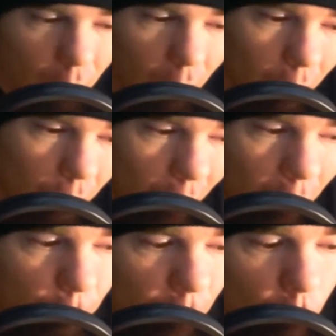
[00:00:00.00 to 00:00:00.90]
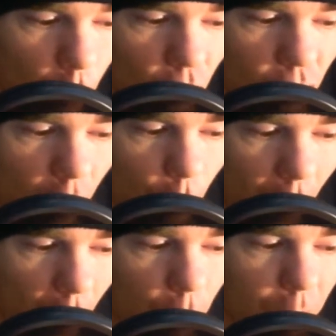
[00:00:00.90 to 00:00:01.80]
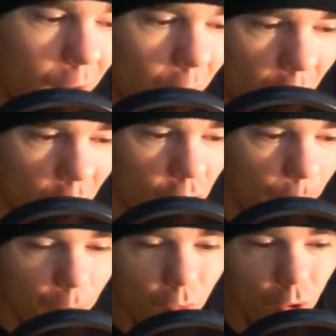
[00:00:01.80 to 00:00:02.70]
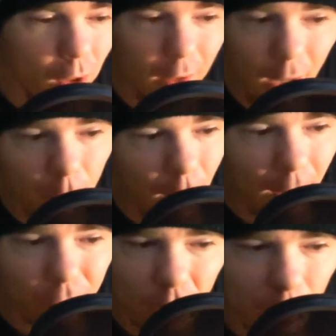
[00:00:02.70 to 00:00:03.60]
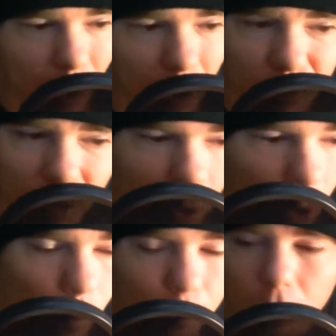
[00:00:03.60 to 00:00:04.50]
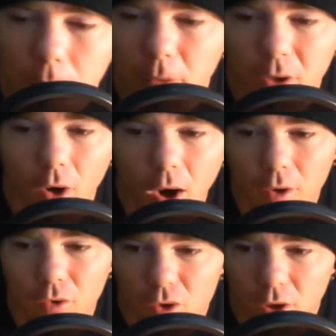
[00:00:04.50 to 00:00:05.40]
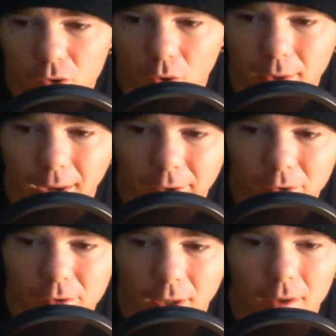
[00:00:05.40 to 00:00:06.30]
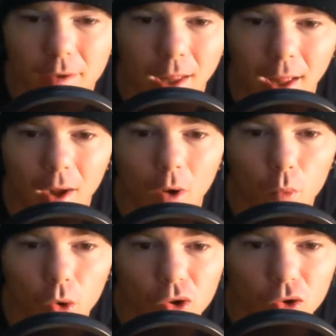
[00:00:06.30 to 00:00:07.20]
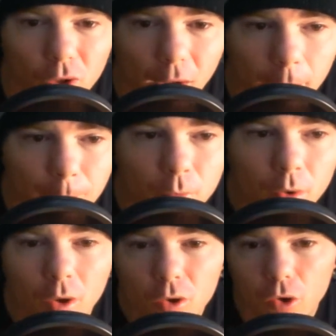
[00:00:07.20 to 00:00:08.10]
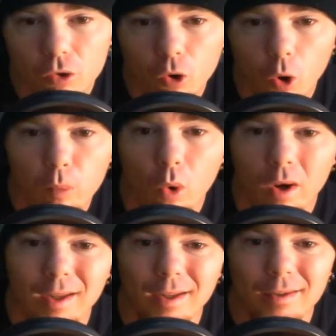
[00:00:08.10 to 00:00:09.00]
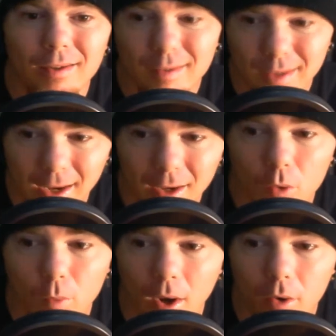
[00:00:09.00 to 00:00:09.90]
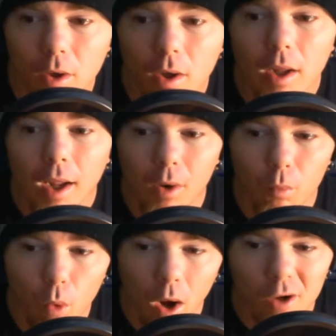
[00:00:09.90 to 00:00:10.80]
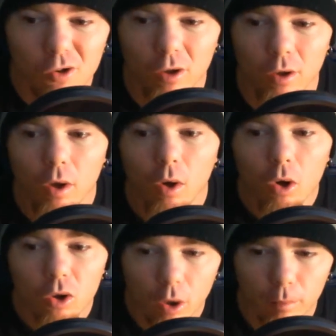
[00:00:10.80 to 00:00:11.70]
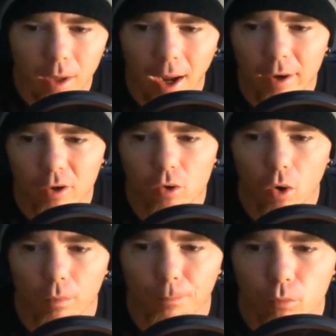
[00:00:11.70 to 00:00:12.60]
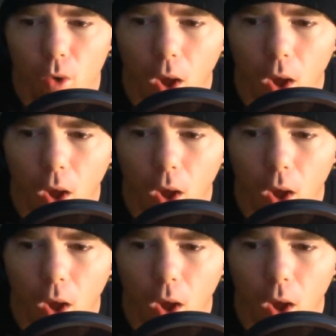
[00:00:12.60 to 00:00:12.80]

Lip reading: a lot of people won't stay around because they're like, yeah, you might have cinematic video, but your audio sucks, so I can't understand a word you're saying, so there's no point in staying around and watching some guy just going,